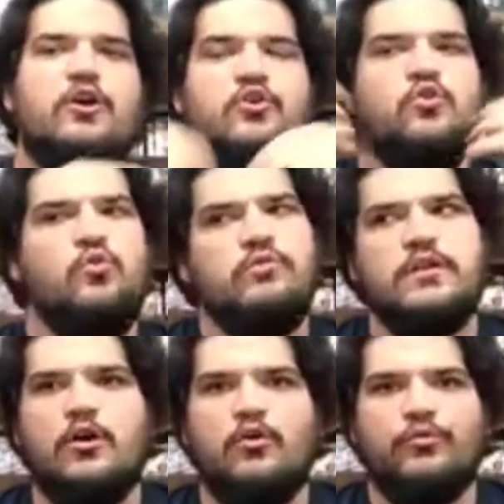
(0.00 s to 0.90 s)
who
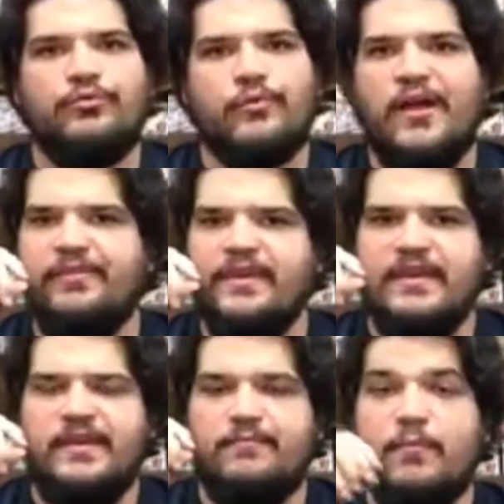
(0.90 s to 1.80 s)
throughout
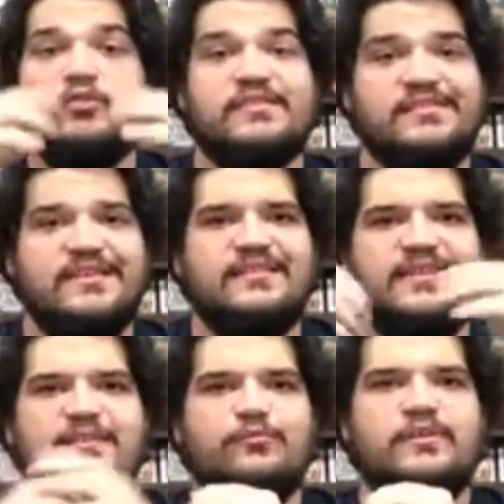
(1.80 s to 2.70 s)
most of the
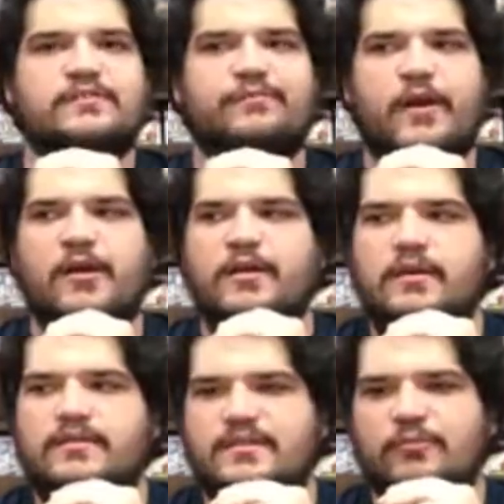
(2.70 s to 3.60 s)
60s was very
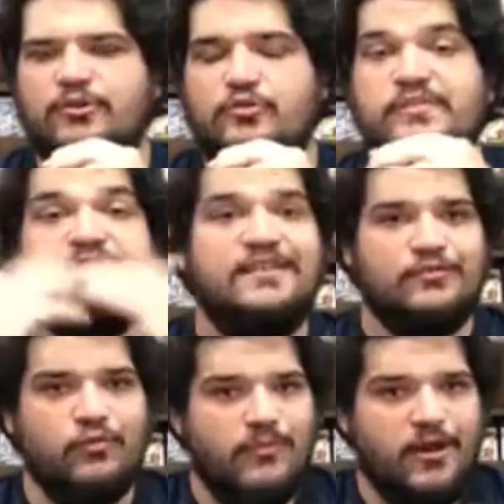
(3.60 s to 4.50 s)
similar to his Cesar
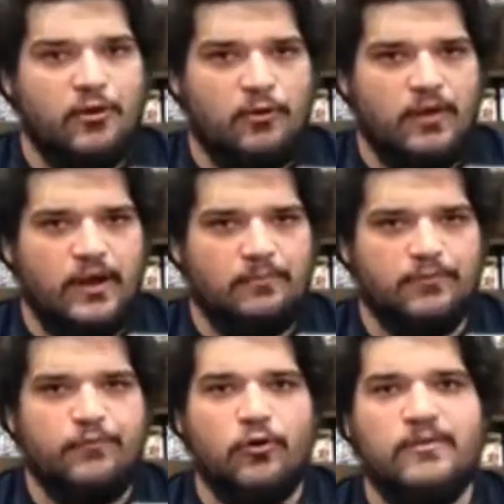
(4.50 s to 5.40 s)
Romero
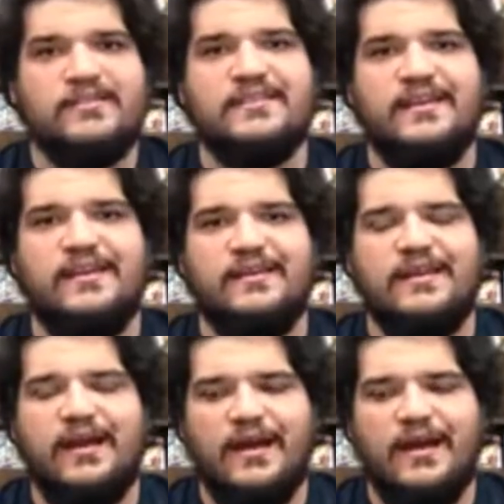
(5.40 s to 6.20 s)
performance in